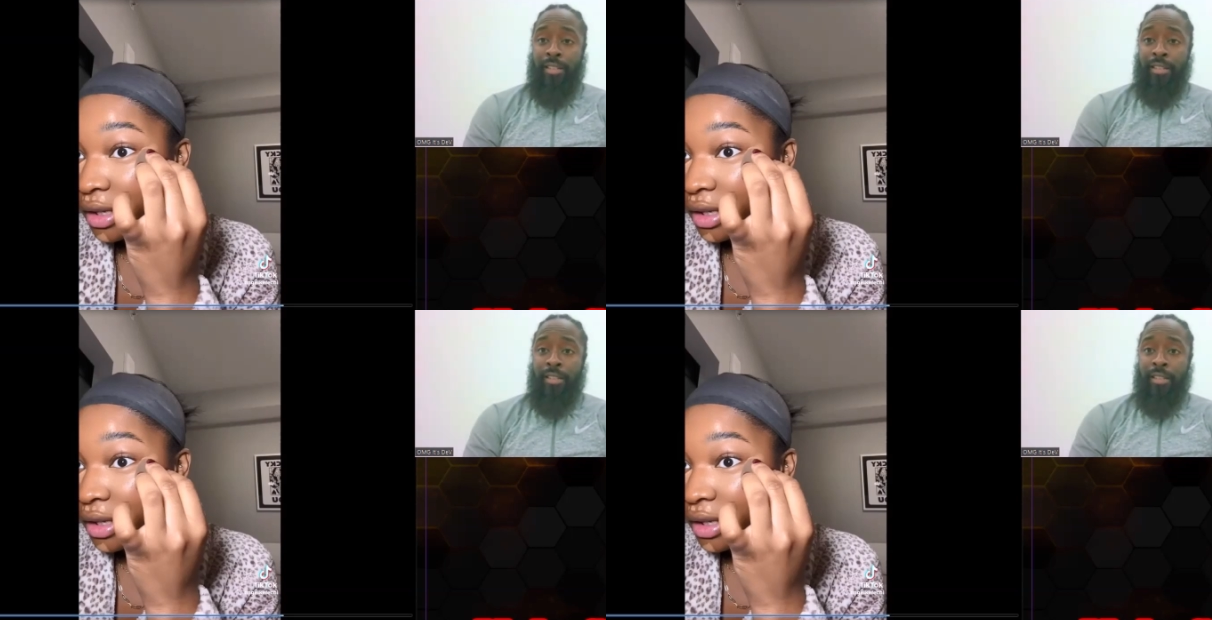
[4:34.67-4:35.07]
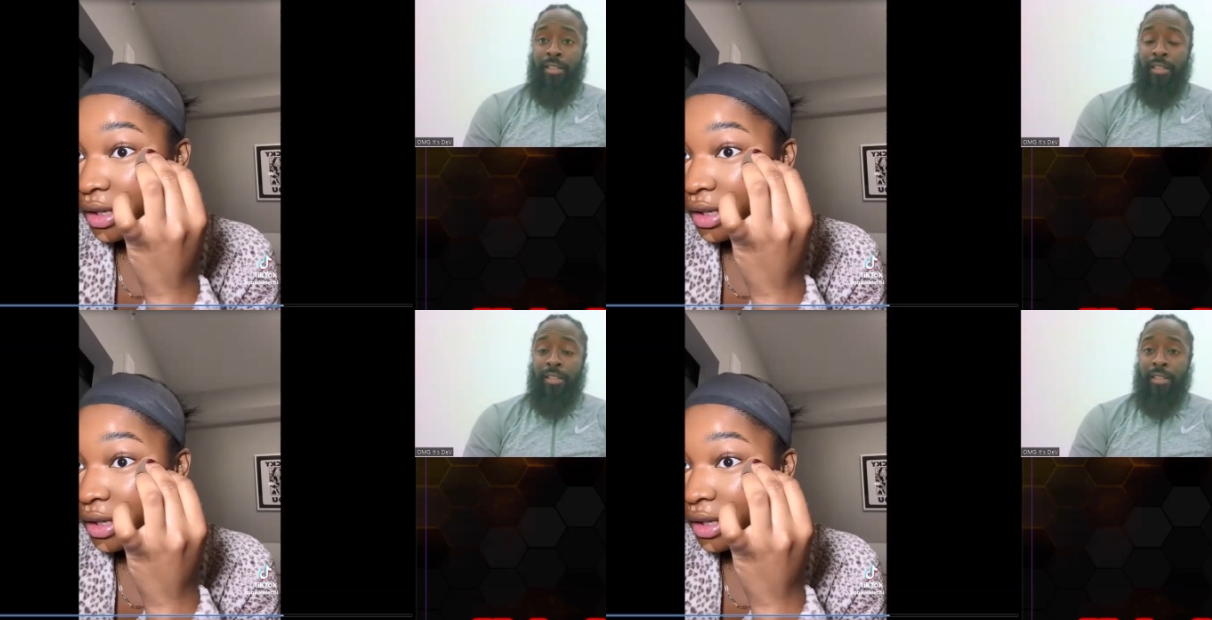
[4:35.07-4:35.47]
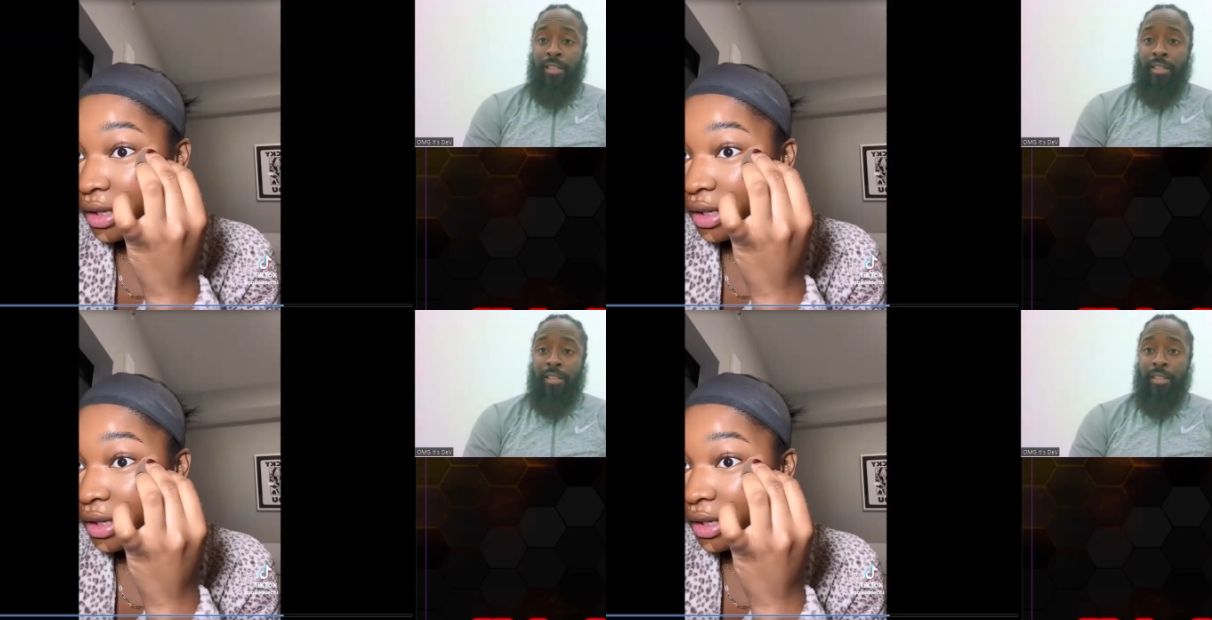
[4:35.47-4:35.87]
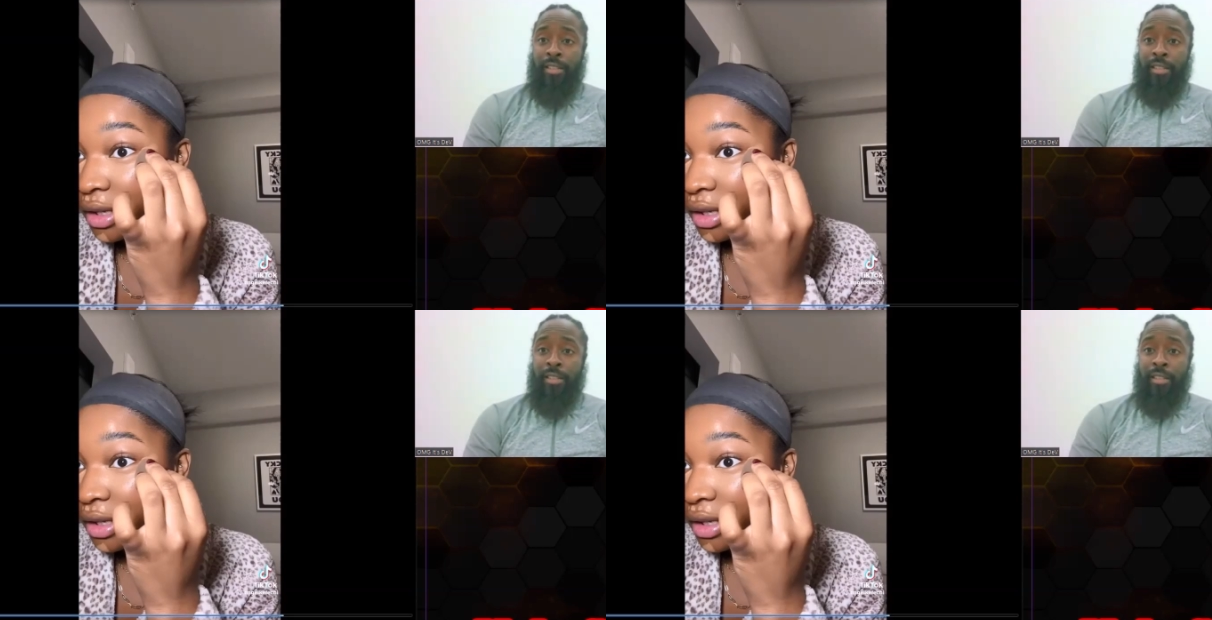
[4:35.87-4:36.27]

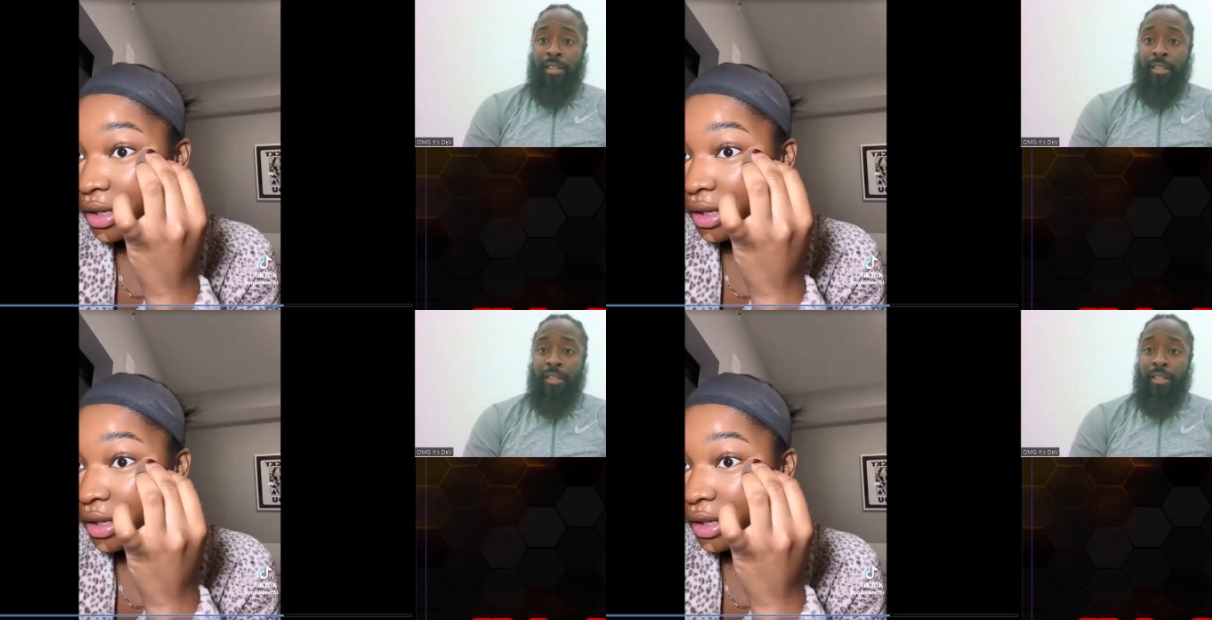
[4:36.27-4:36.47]
Nobody speaks.